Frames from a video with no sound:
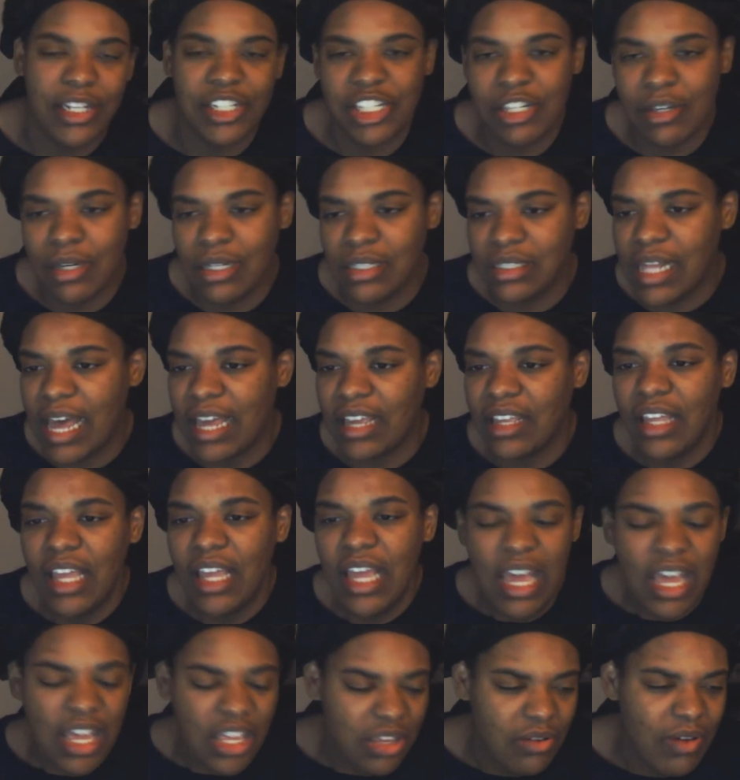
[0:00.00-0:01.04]
And she was like,
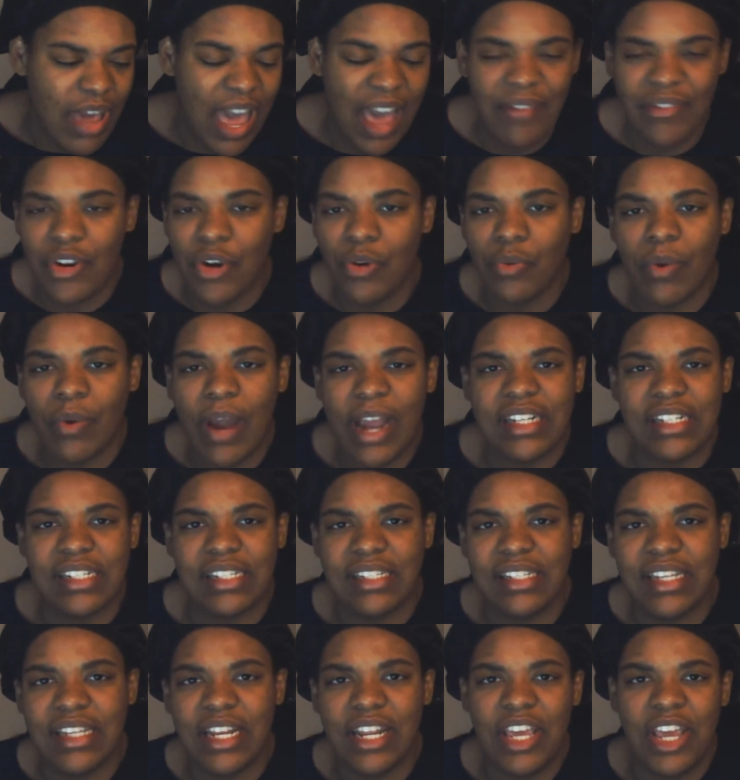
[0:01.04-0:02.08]
you have no right to
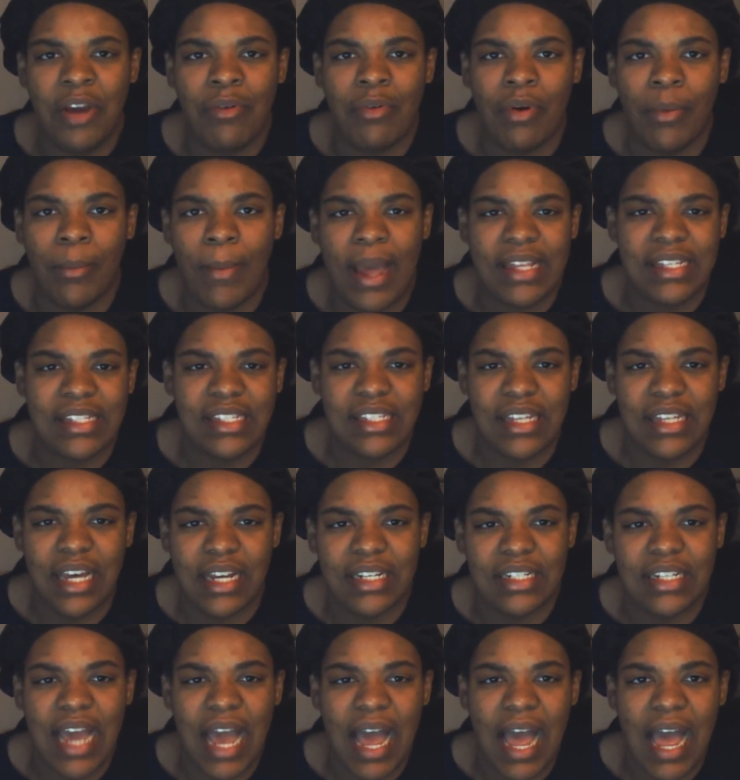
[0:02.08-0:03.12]
sit here where my
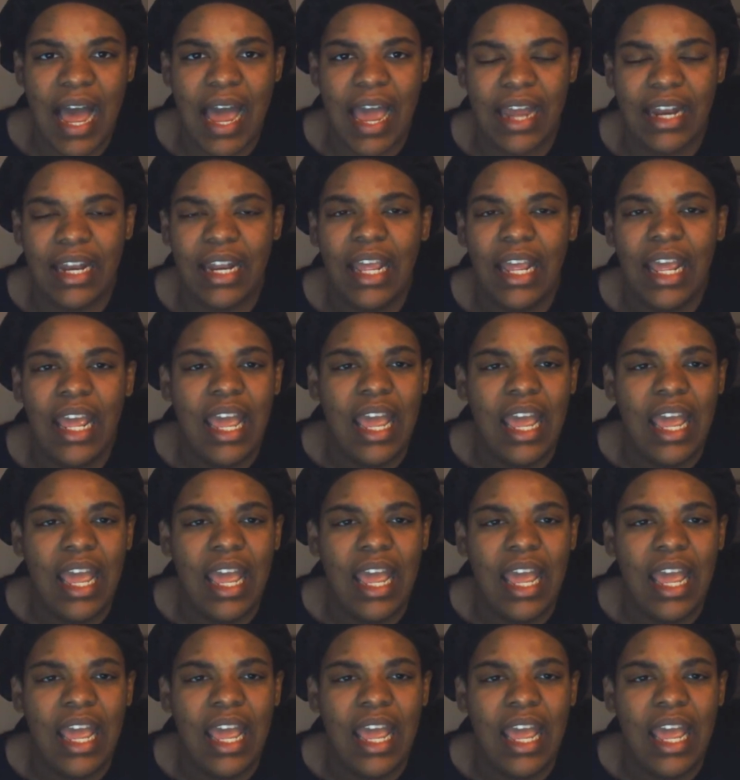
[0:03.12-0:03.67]
son died.